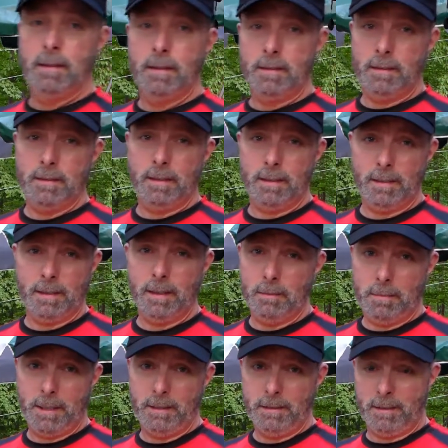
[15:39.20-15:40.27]
This is like
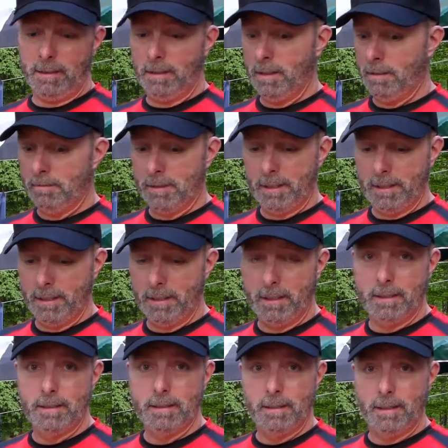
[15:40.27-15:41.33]
10 pounds of love right
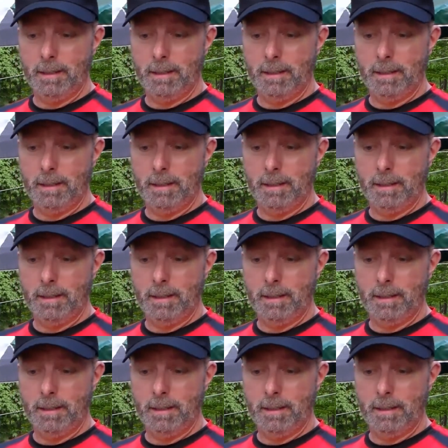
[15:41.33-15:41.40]
here.